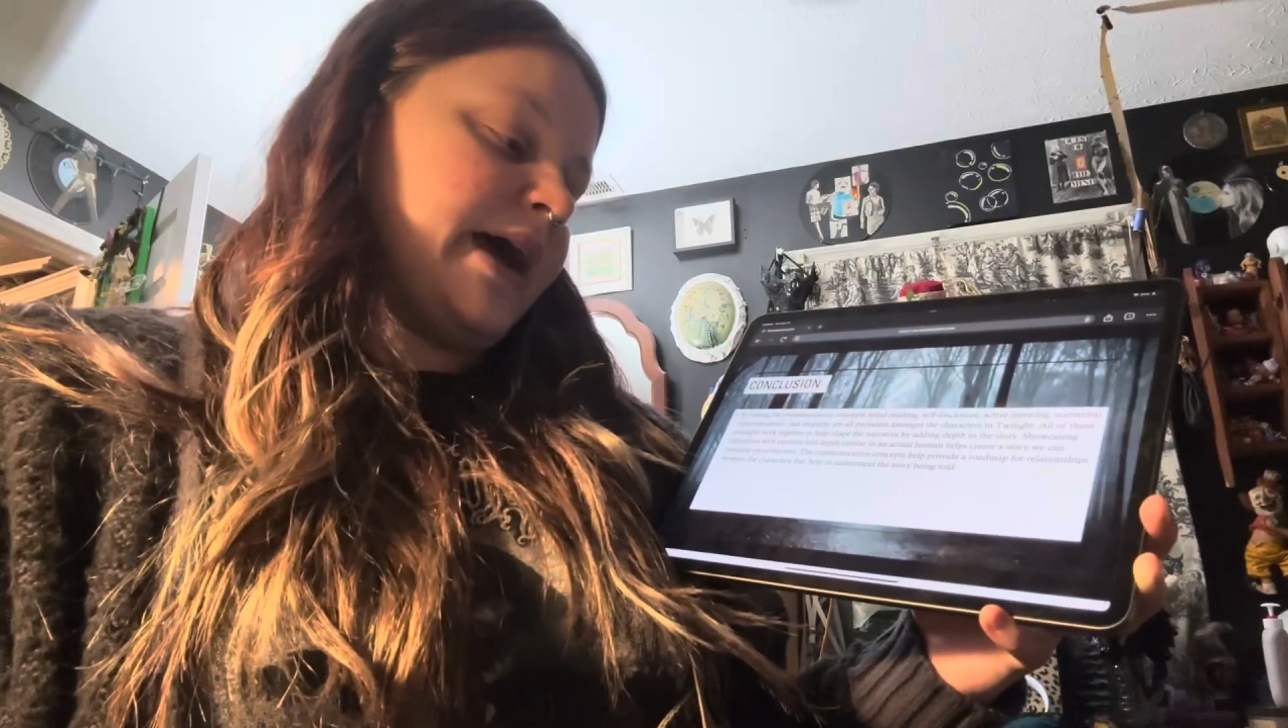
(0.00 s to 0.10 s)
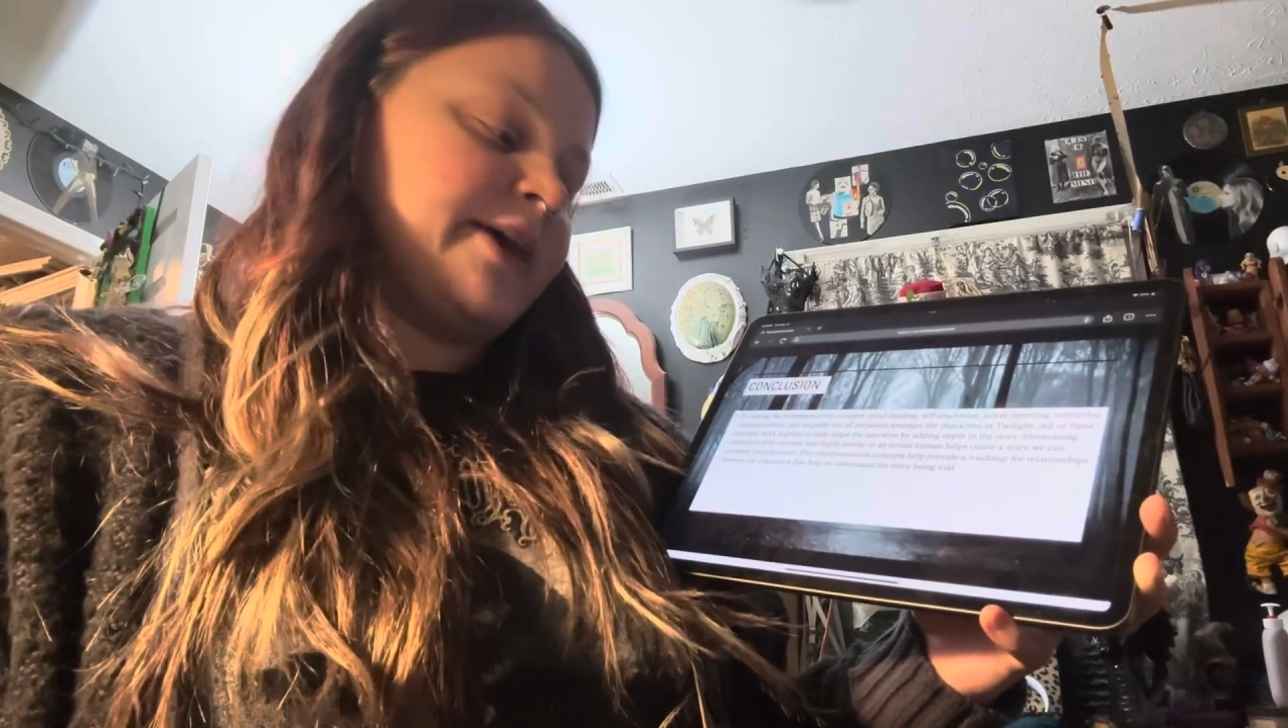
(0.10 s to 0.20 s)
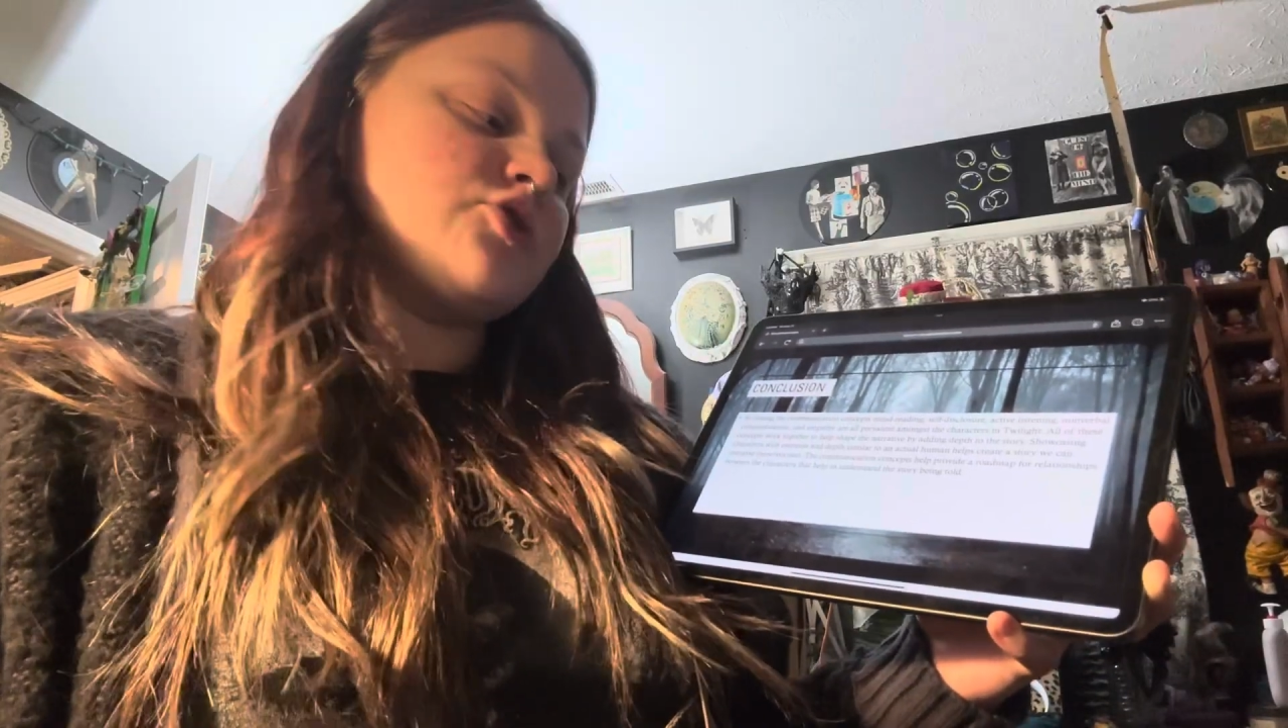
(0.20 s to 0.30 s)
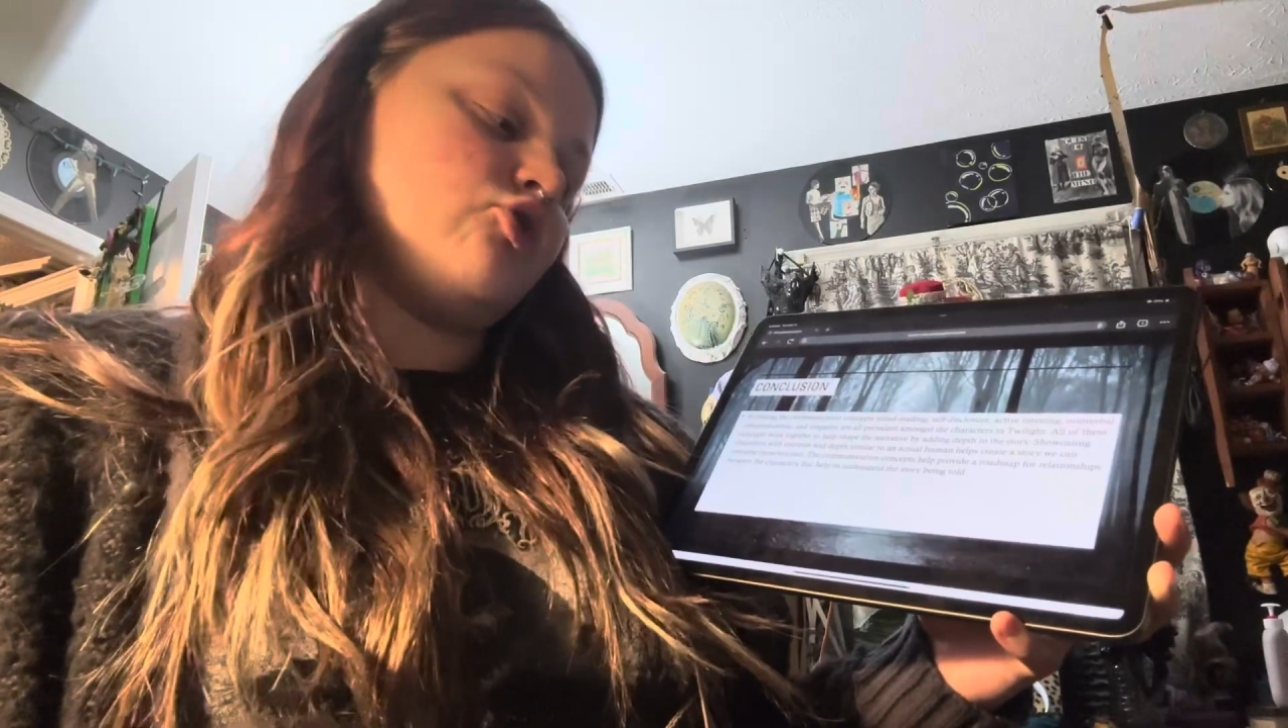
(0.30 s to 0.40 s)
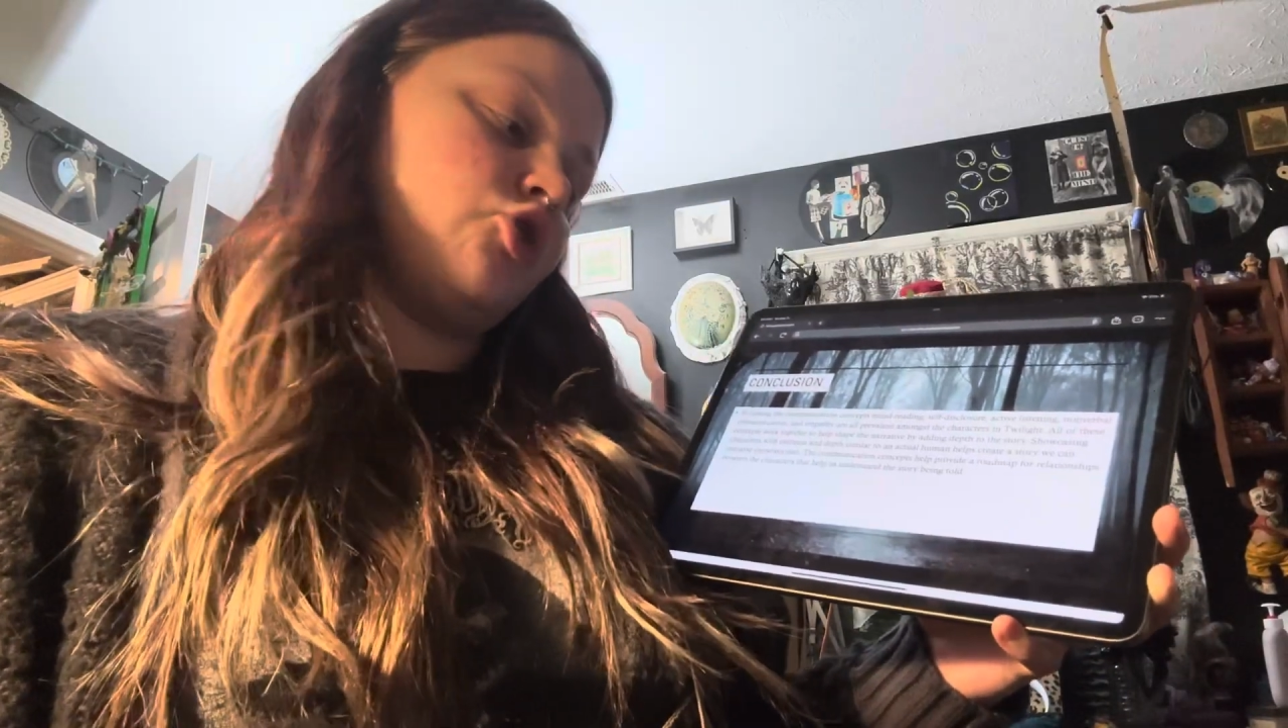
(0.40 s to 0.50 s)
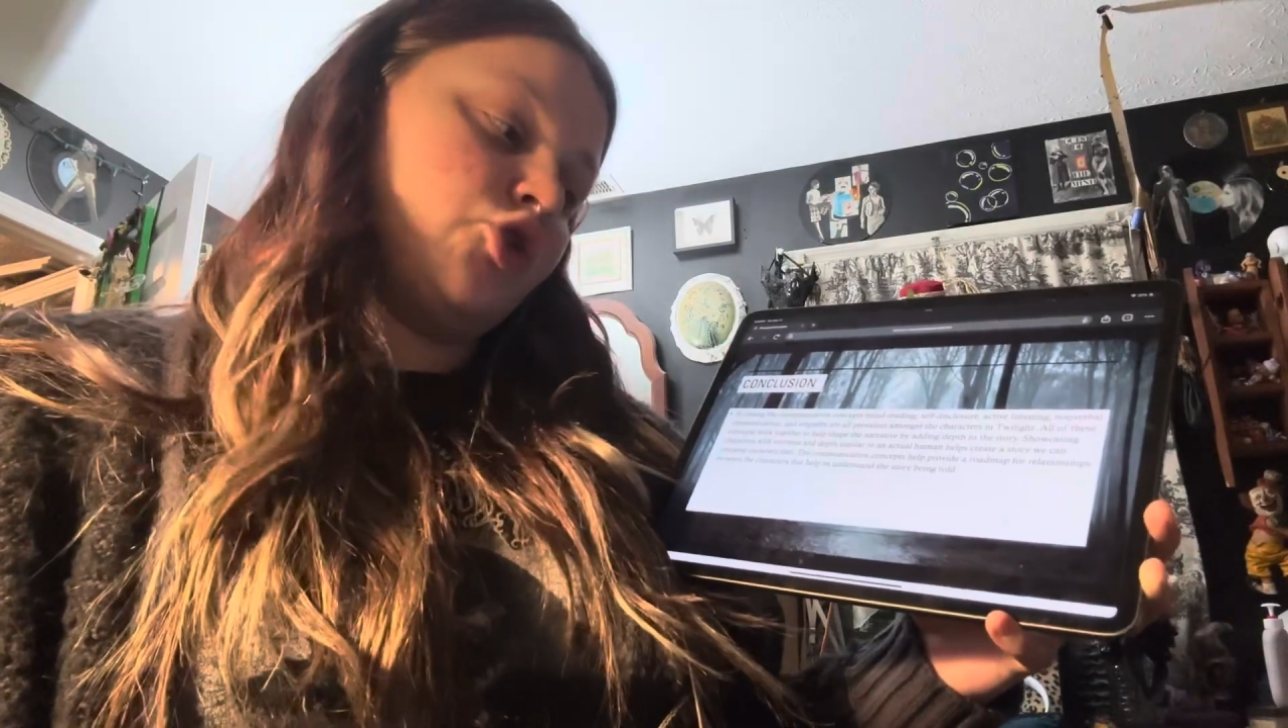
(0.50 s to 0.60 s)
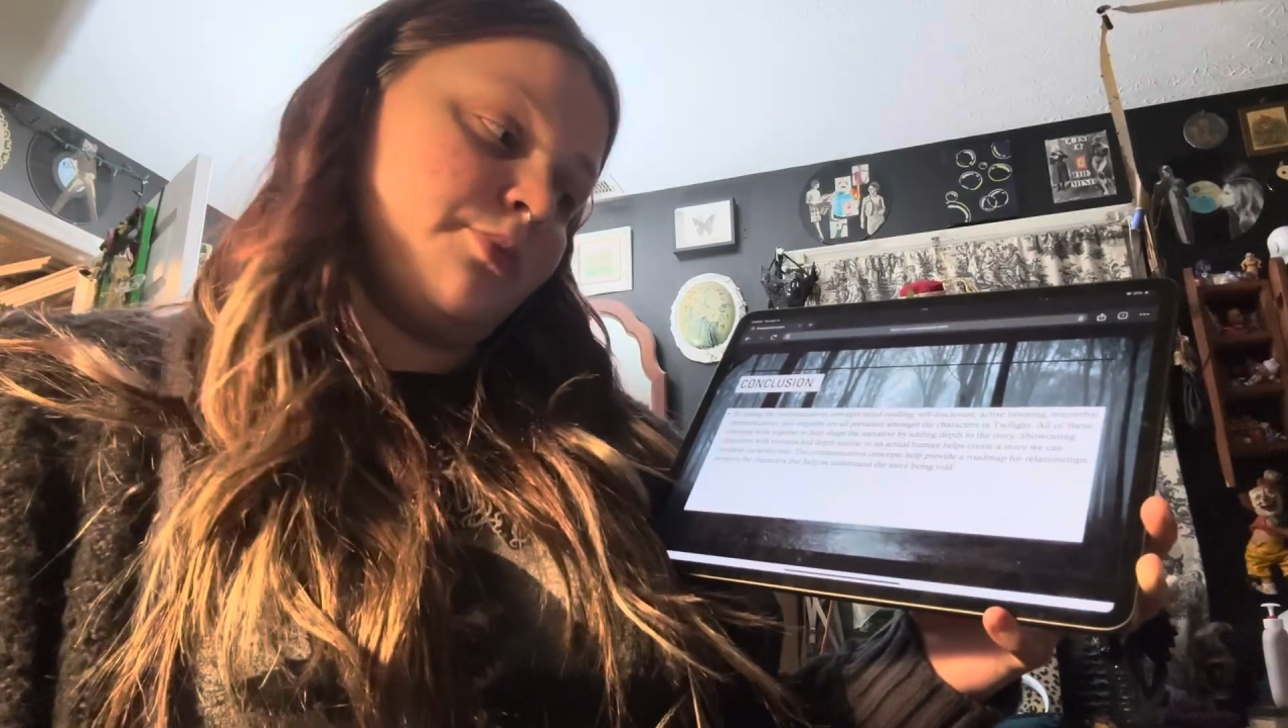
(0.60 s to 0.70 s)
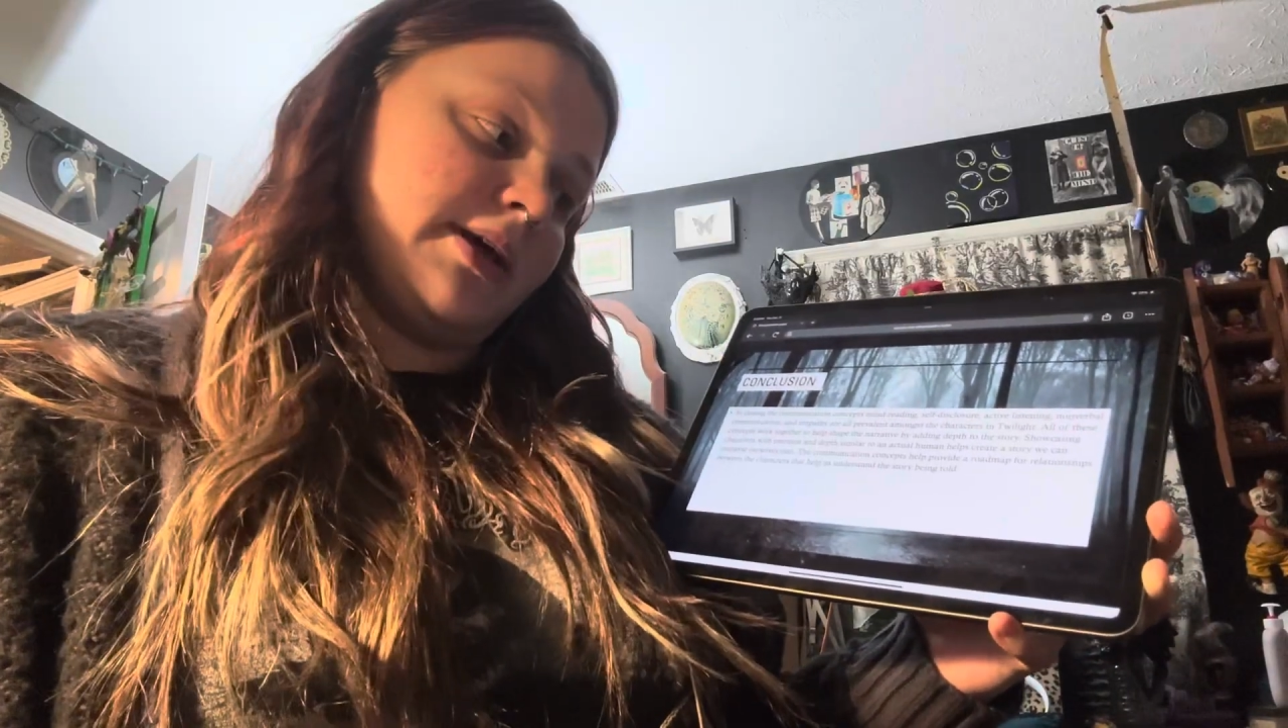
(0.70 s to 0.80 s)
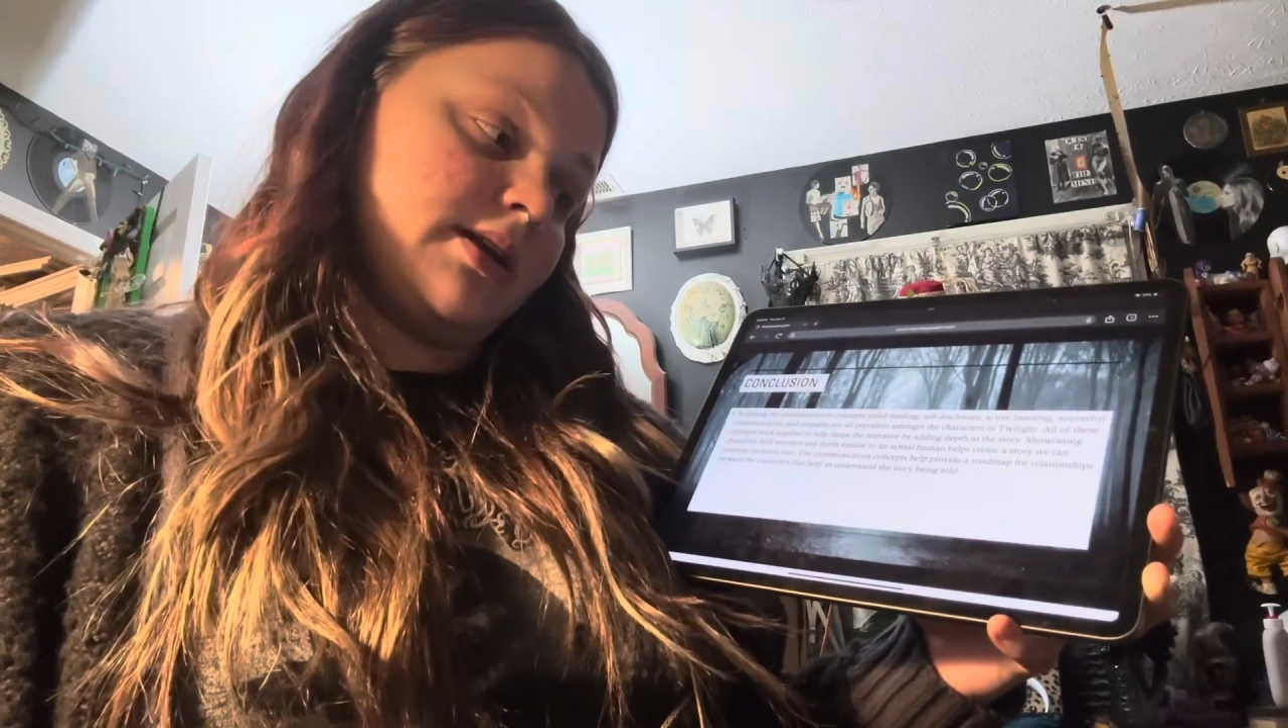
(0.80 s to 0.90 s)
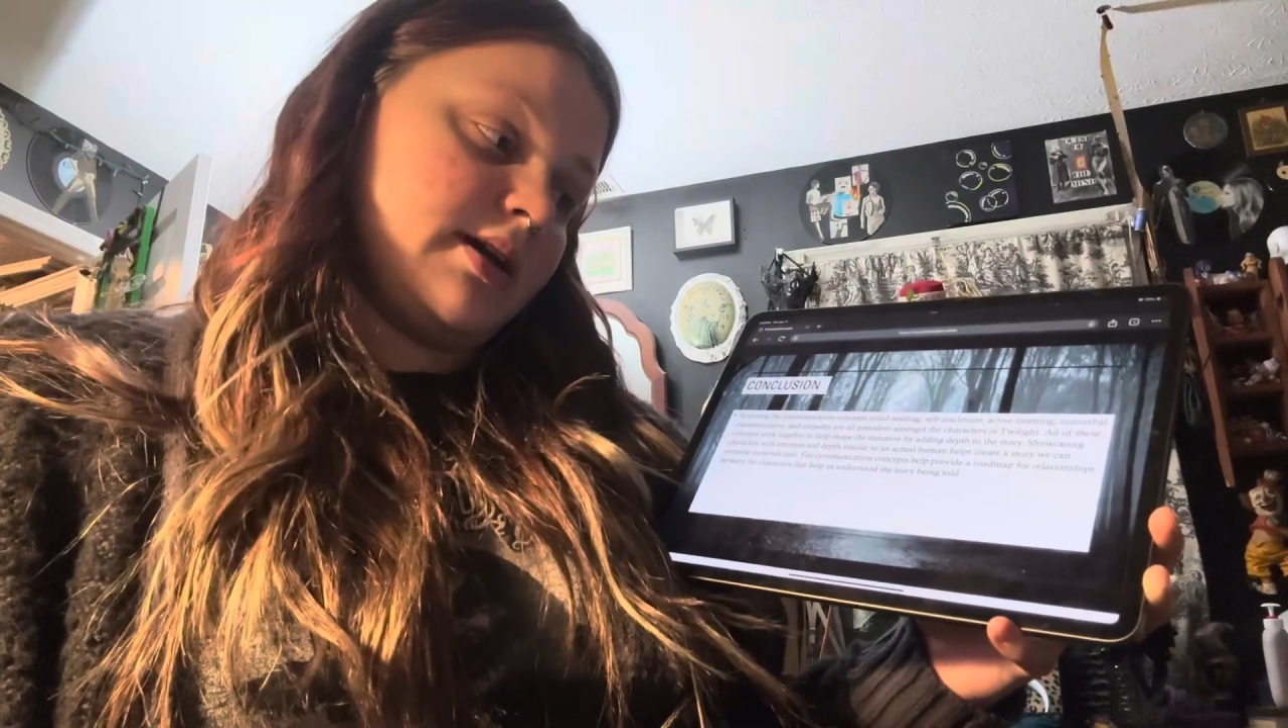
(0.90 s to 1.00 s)
actual
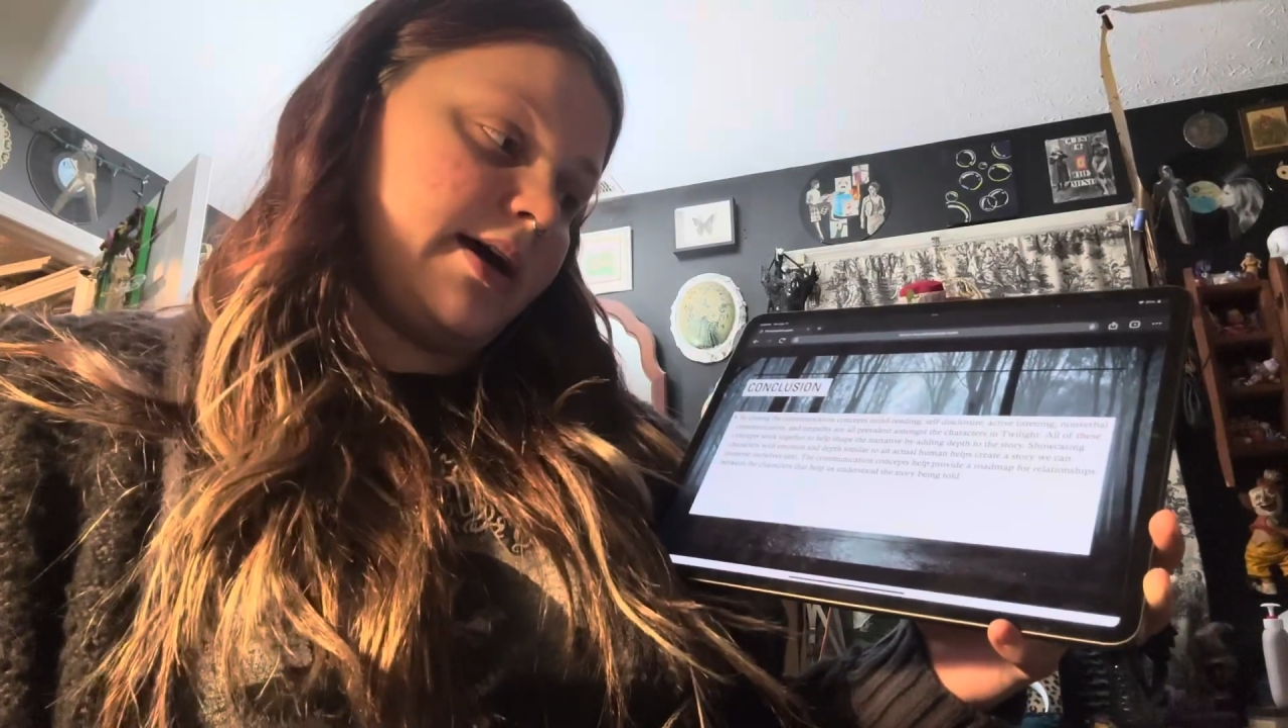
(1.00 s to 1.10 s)
human,